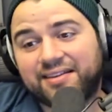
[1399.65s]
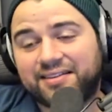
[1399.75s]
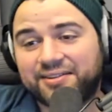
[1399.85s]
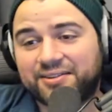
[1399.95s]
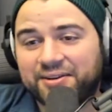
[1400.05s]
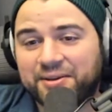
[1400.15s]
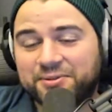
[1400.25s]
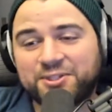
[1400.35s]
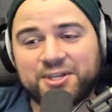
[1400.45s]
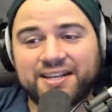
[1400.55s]
he
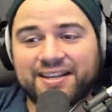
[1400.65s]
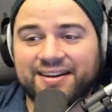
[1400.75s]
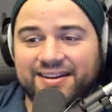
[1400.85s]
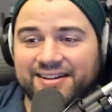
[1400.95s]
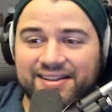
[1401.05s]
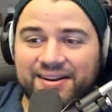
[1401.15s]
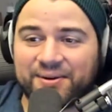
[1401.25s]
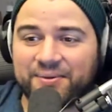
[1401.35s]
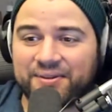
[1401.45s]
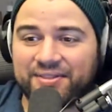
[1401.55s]
was cheating on
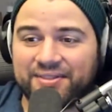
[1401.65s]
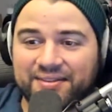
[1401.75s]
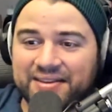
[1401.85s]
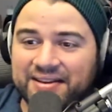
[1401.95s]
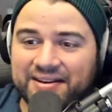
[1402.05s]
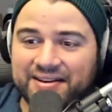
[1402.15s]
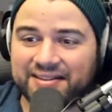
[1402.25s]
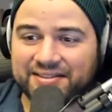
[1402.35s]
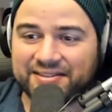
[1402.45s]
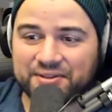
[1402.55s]
Claire with
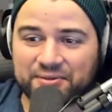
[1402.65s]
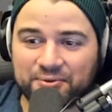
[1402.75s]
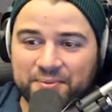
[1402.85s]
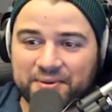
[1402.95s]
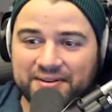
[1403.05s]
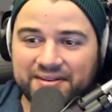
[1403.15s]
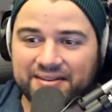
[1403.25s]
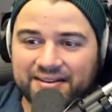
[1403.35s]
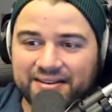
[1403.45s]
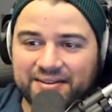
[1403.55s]
this other woman,
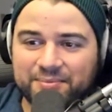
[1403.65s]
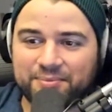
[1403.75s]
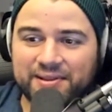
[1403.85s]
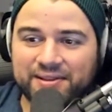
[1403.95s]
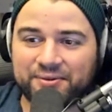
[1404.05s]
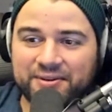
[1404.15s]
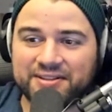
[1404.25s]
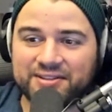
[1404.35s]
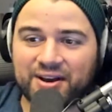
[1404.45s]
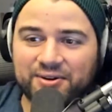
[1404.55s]

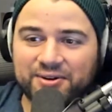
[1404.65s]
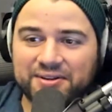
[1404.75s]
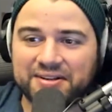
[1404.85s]
Pellegrini's daughter.